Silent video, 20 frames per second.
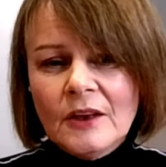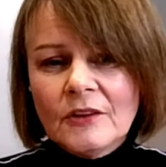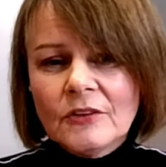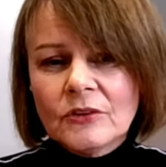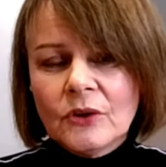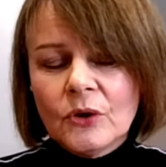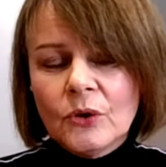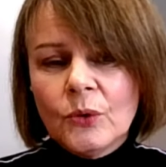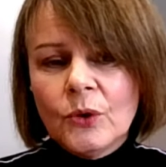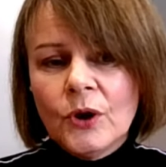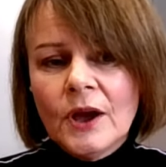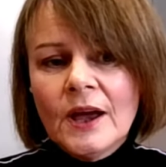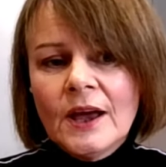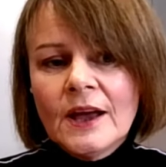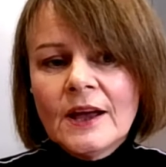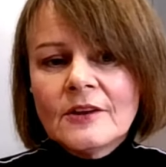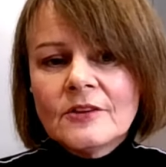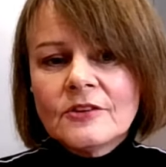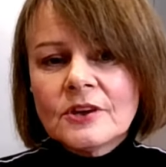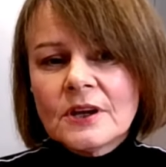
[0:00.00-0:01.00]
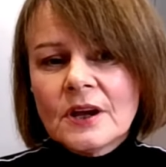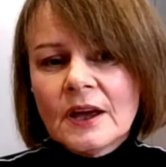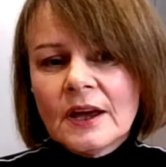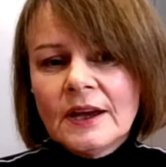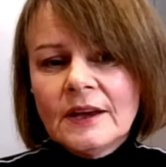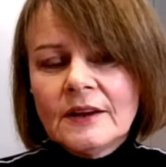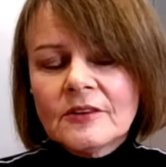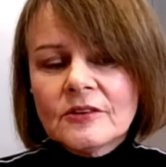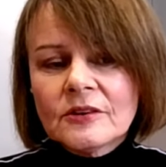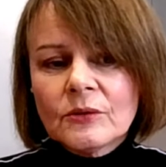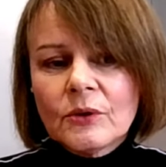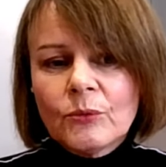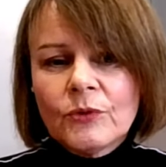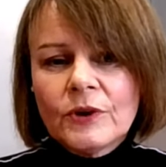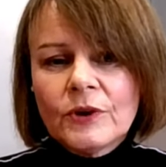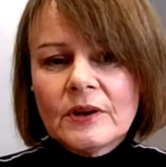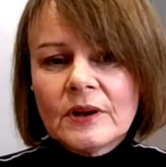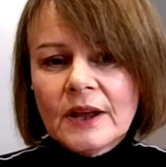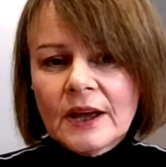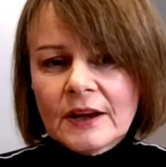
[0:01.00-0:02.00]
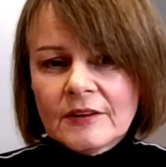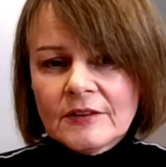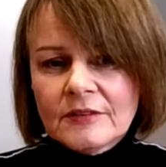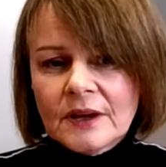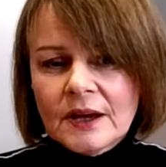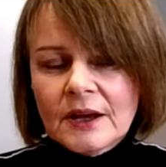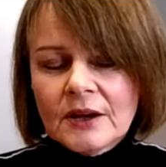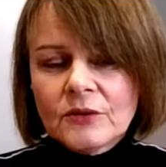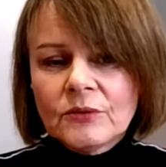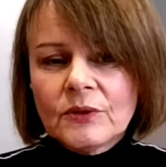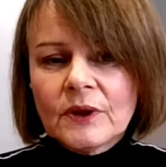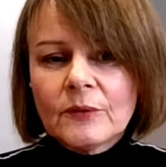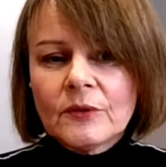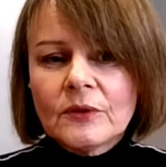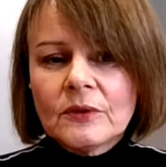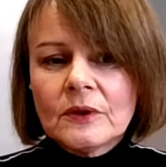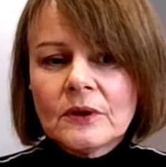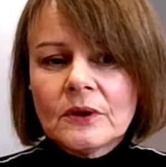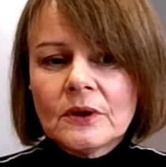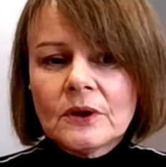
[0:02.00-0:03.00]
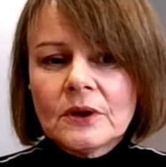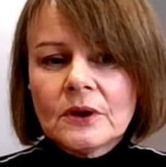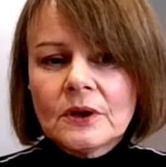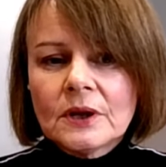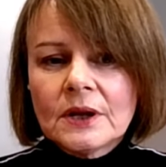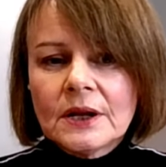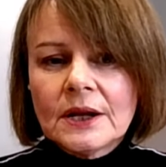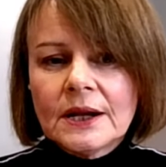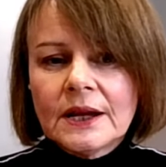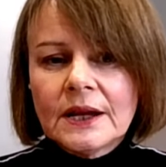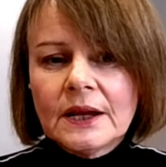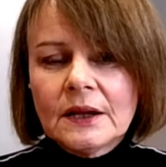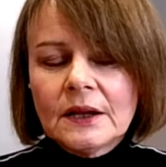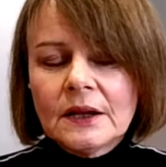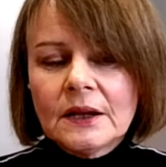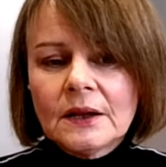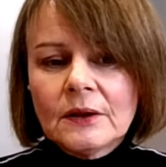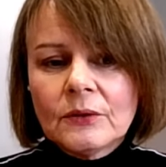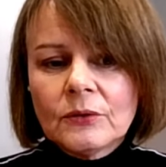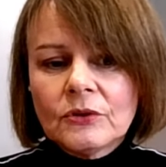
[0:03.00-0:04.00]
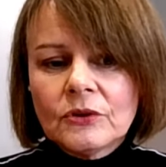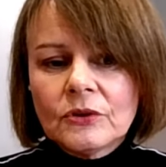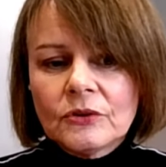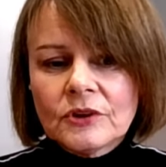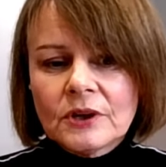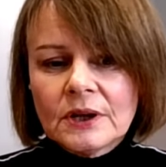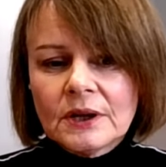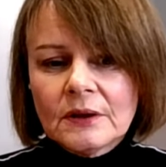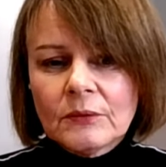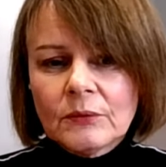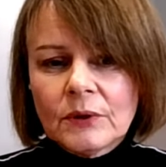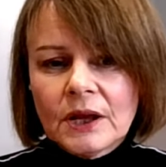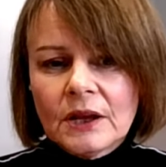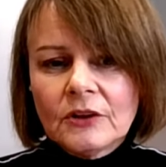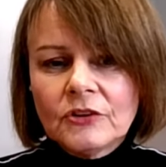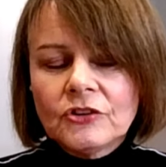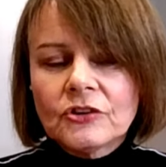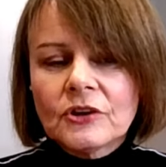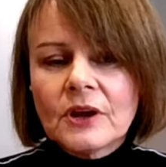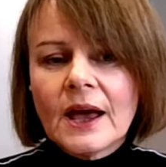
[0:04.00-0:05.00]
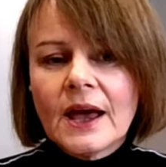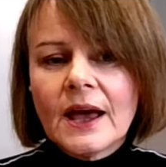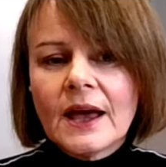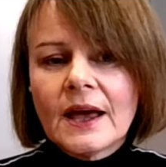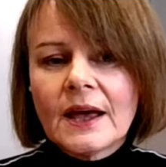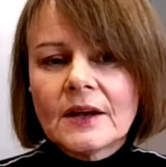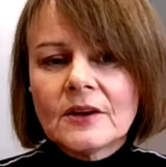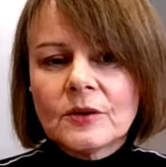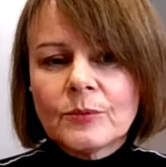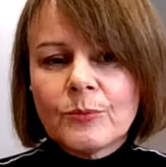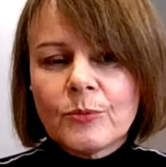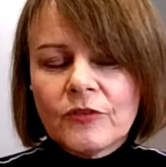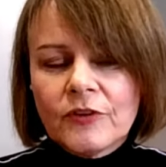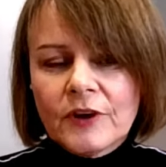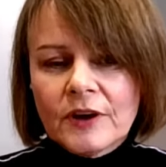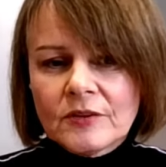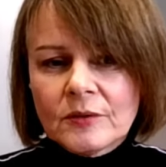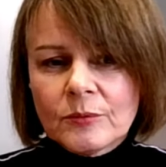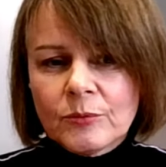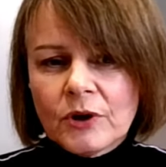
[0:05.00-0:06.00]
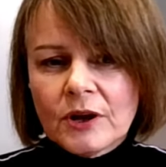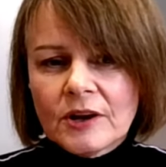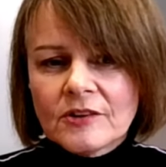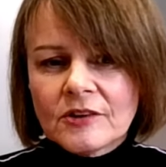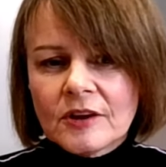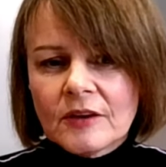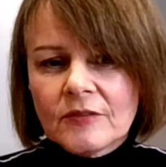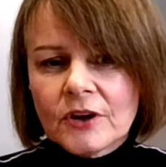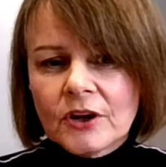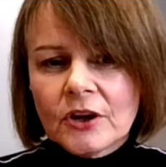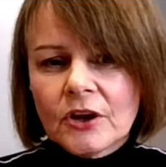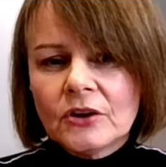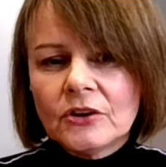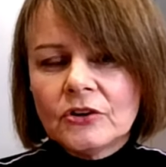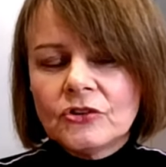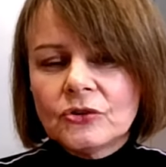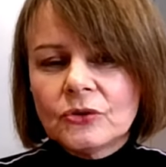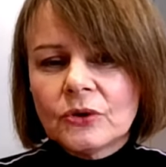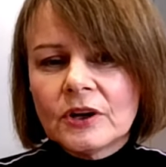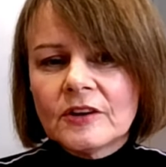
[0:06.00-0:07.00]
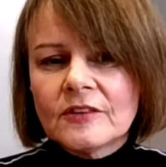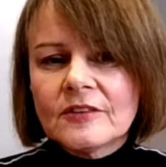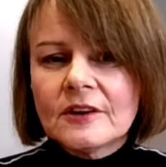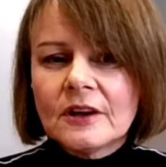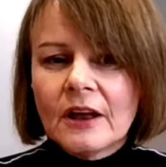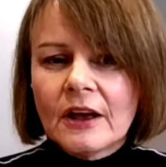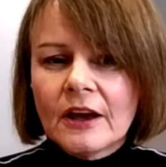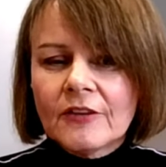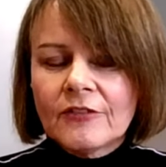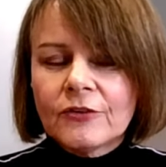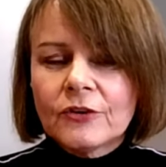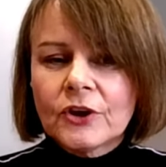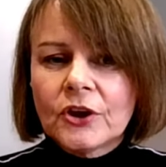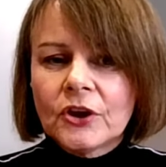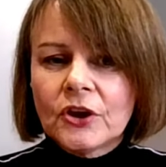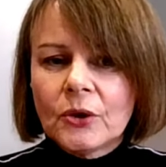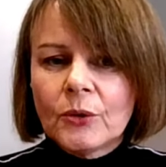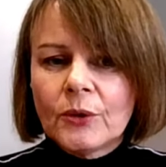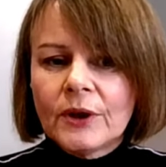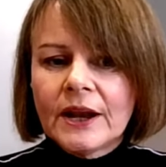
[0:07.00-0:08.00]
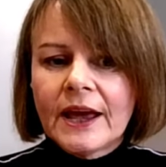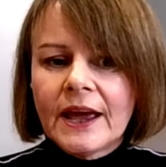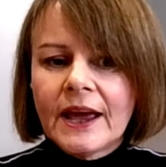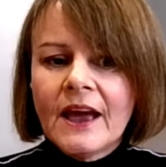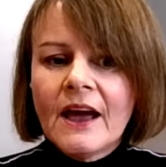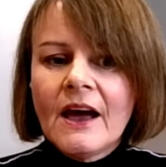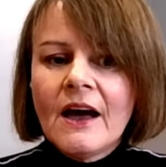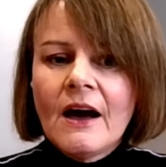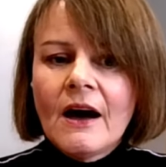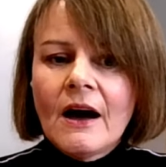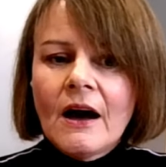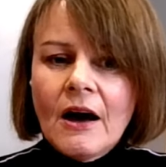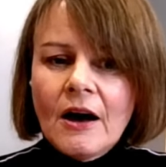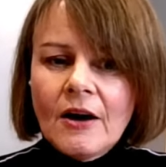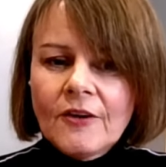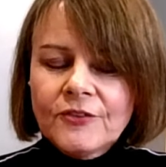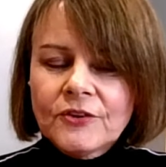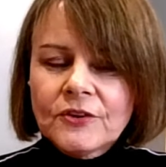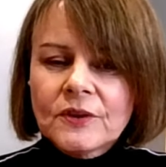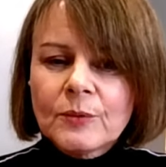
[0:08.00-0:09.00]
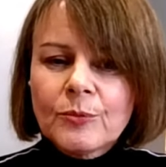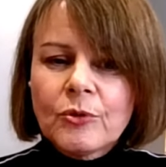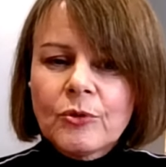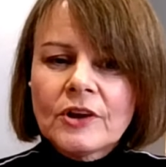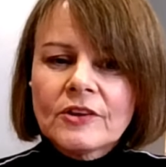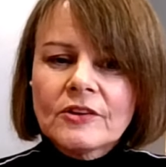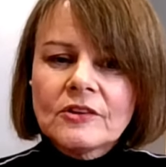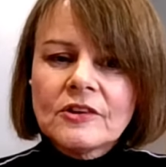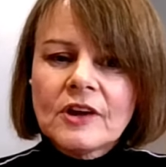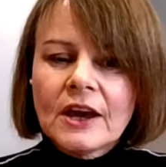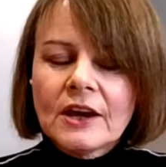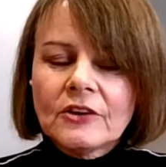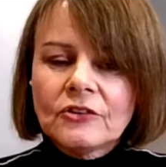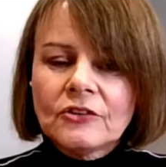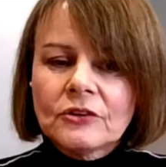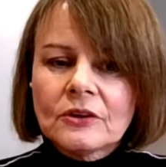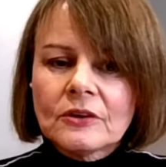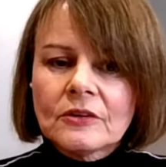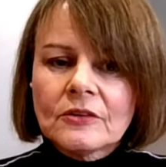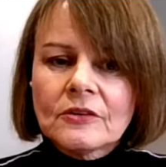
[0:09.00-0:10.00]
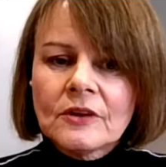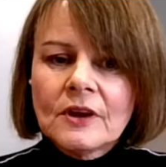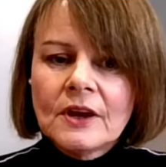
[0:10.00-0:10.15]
So tonight, we, like I said, there's the Neil, Dr. Neil Welch and Professor Brian Devitt are going to join us live for a Q&A after the presentation.